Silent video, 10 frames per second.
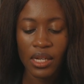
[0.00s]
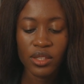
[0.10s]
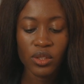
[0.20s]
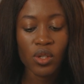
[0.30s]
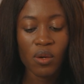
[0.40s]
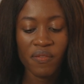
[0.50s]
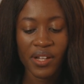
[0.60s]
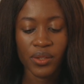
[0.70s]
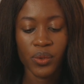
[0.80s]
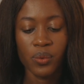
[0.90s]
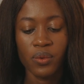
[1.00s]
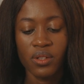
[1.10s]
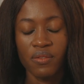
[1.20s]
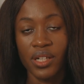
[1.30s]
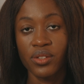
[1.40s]
the lookup value,
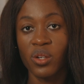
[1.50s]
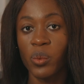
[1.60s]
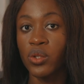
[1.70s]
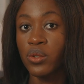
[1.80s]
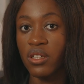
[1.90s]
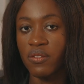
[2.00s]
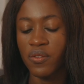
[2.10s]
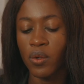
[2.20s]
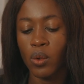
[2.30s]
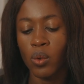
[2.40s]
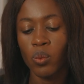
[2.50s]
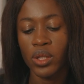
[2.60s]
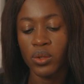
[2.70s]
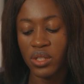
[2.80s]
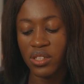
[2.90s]
the value that we're looking for. We're
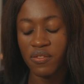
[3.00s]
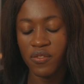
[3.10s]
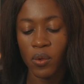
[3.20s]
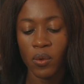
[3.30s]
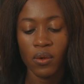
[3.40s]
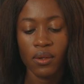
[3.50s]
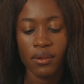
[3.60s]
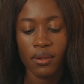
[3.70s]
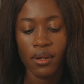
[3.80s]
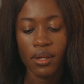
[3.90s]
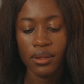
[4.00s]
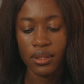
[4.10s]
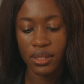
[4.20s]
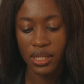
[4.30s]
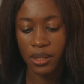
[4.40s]
looking for
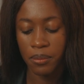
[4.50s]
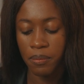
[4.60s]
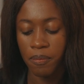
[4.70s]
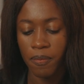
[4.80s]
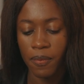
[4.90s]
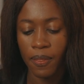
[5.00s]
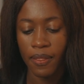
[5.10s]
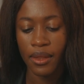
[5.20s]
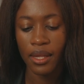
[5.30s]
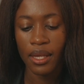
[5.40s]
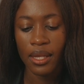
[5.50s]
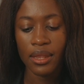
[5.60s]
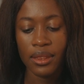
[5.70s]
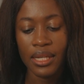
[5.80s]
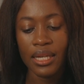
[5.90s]
the name.
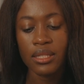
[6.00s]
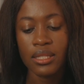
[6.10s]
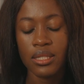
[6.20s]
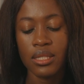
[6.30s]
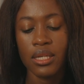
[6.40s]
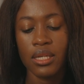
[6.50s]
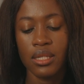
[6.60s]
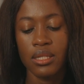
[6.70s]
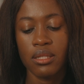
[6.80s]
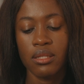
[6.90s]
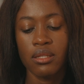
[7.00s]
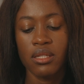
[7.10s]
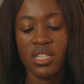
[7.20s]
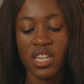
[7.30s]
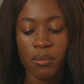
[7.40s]
Next is the
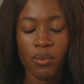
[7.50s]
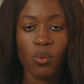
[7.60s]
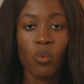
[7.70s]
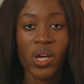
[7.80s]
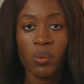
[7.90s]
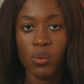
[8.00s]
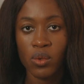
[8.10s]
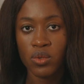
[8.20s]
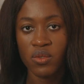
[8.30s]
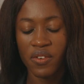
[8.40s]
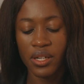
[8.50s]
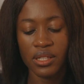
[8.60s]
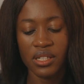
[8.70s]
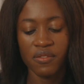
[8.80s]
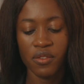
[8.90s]
table where we want to find
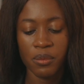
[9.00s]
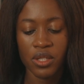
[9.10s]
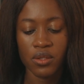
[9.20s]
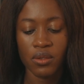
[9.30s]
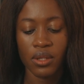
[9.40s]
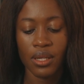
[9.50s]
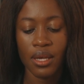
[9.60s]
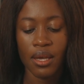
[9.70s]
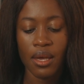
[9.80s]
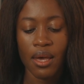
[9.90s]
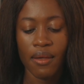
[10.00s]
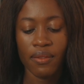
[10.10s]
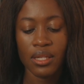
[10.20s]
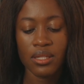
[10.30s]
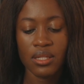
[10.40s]
the information, and
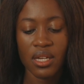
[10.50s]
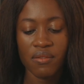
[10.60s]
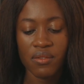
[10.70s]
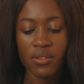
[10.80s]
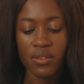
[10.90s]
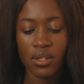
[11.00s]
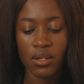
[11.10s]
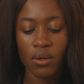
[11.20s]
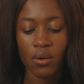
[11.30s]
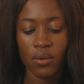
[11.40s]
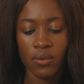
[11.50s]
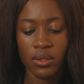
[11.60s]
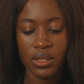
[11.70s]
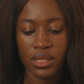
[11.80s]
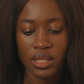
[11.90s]
that is everything on the
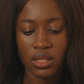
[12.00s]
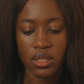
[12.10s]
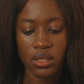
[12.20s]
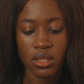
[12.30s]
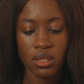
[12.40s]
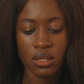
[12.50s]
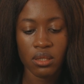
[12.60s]
data sheet.